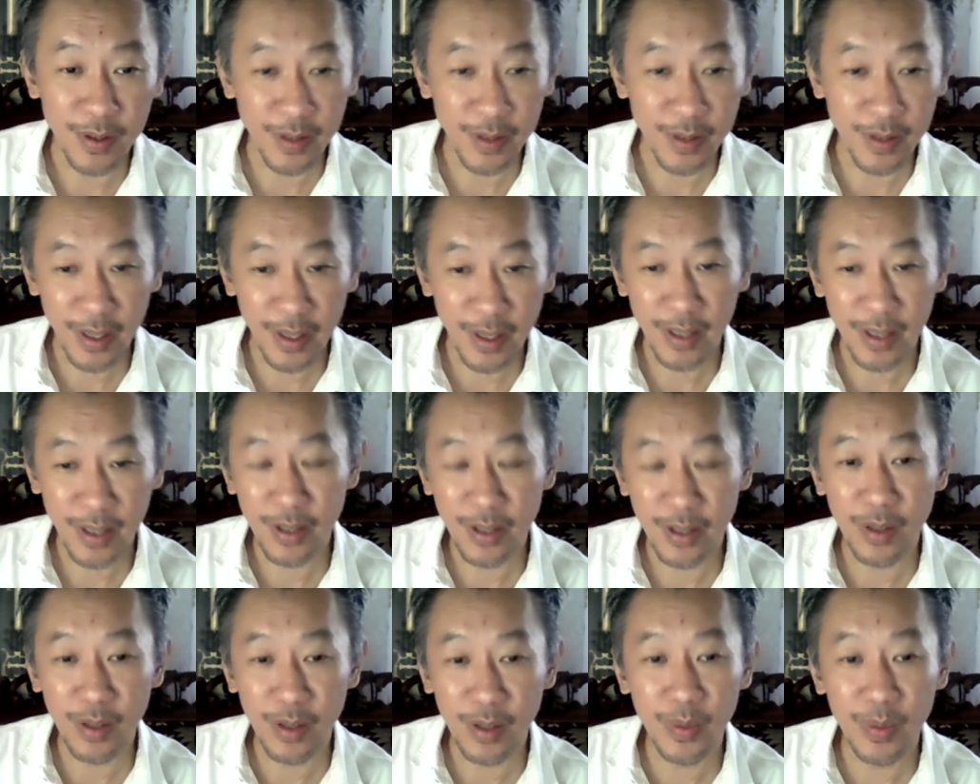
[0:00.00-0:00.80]
Okay,
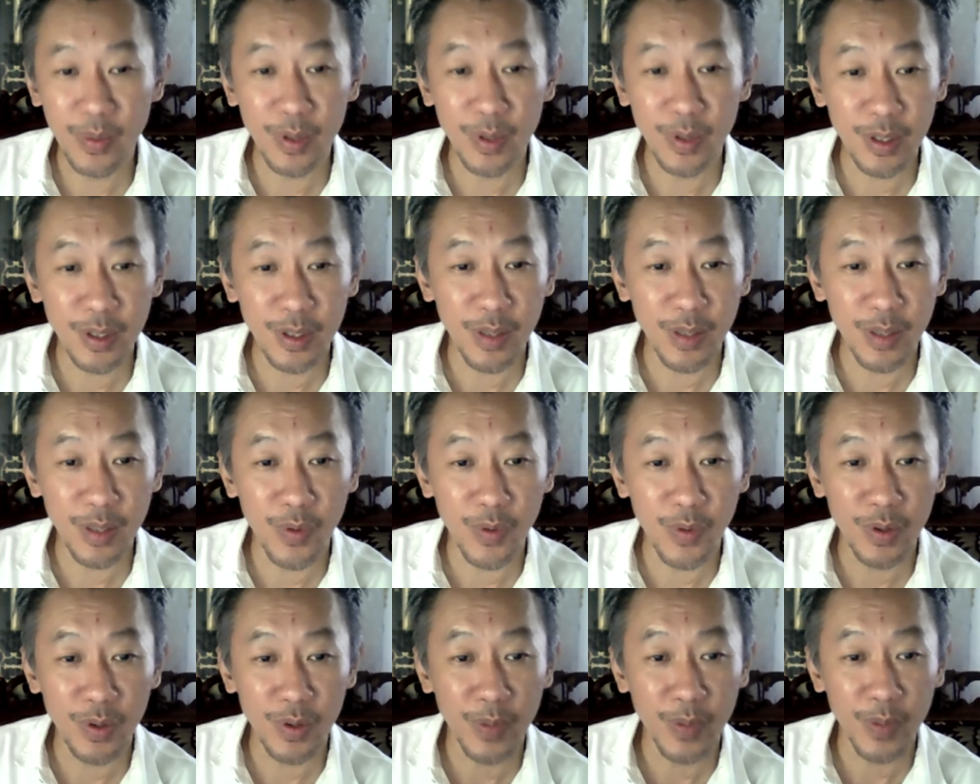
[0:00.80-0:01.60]
you'll be able to see
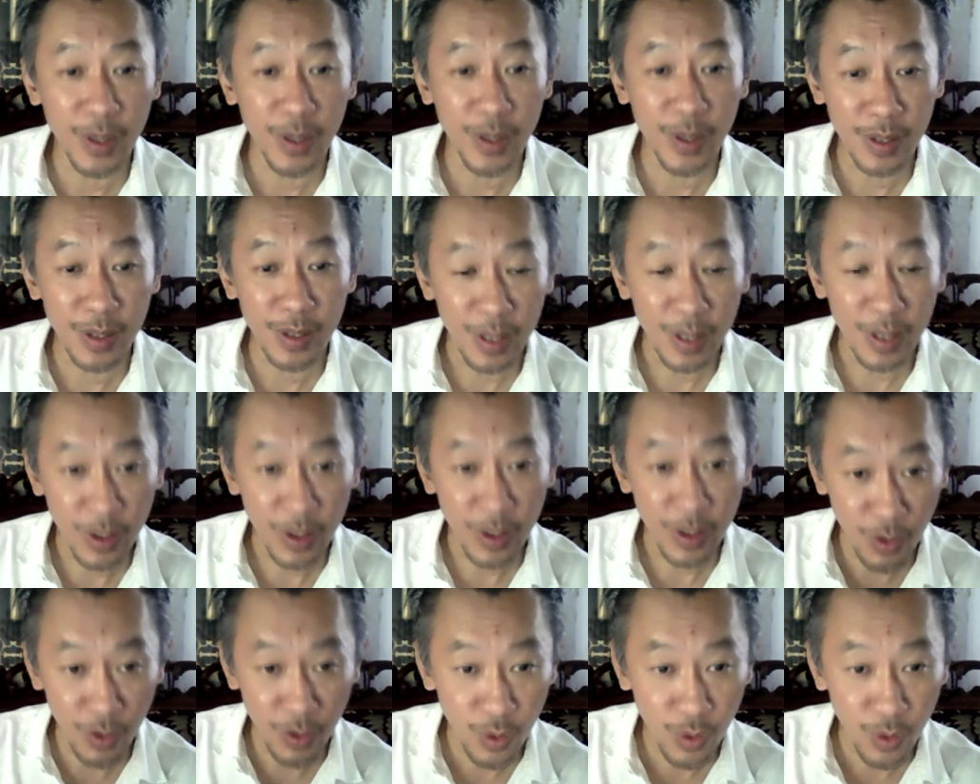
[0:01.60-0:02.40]
more because
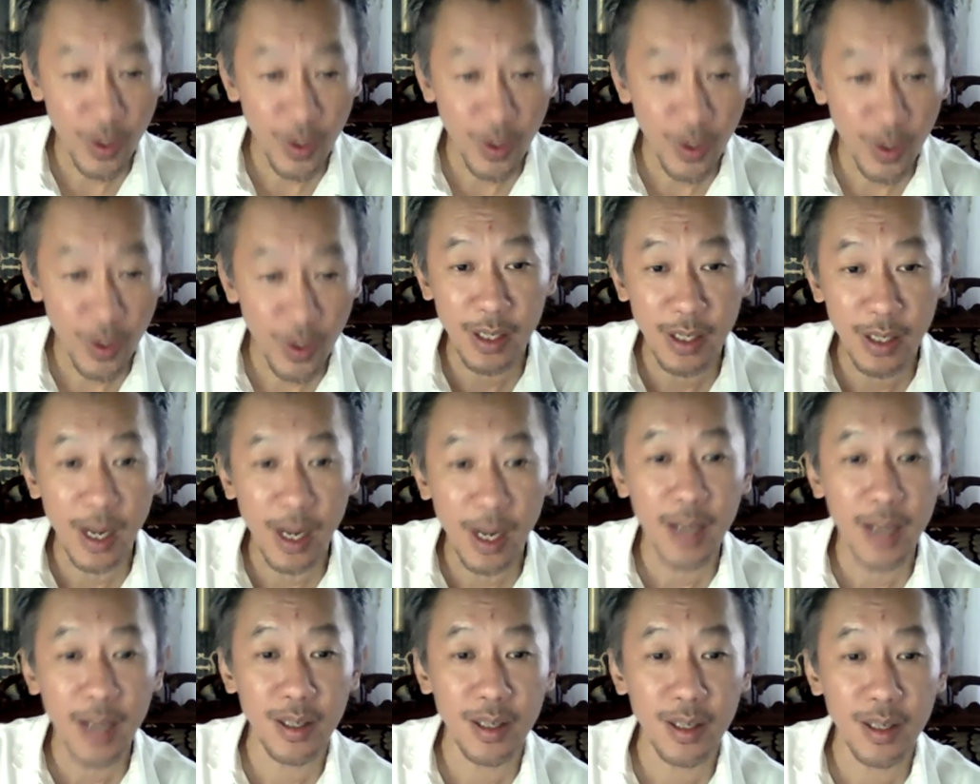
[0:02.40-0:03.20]
you as
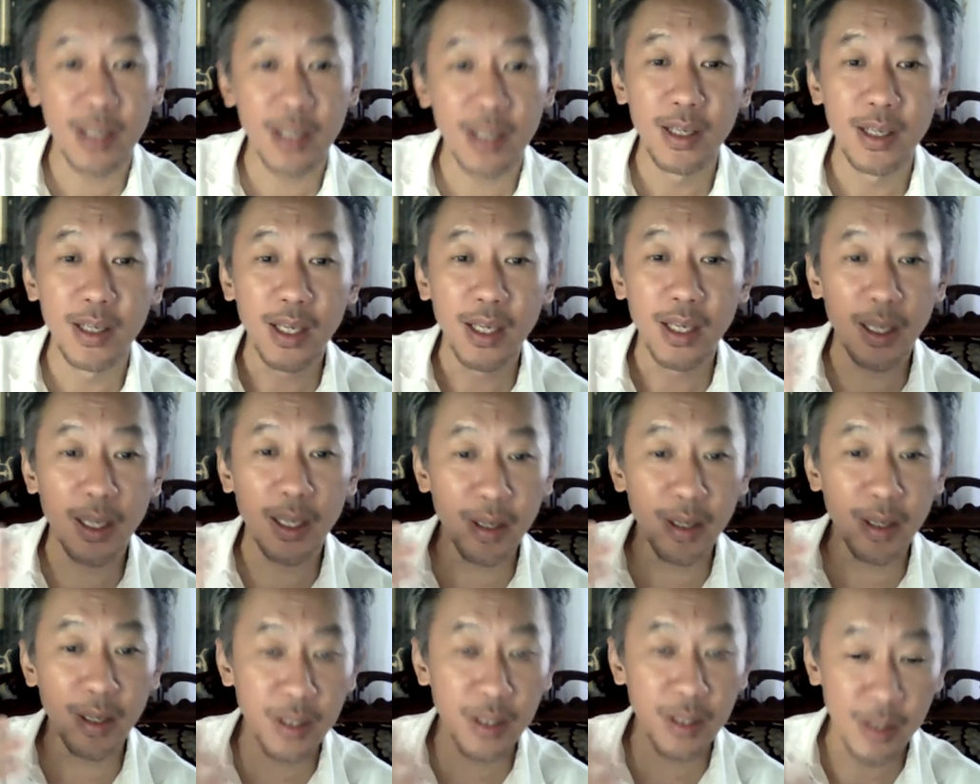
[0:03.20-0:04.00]
light
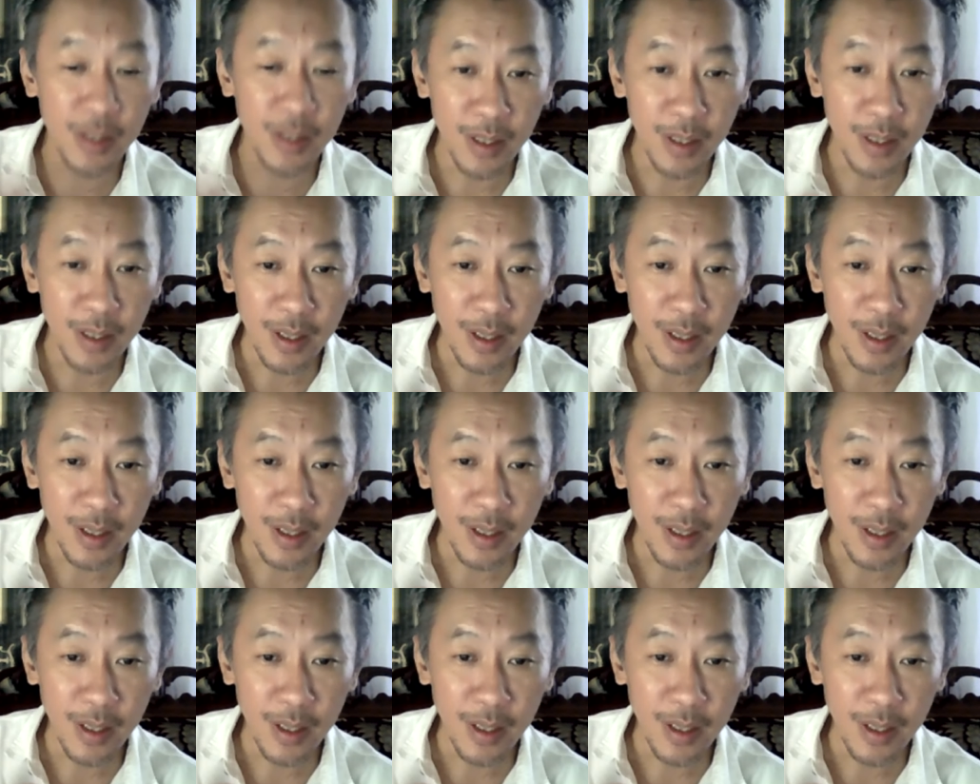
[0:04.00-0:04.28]
is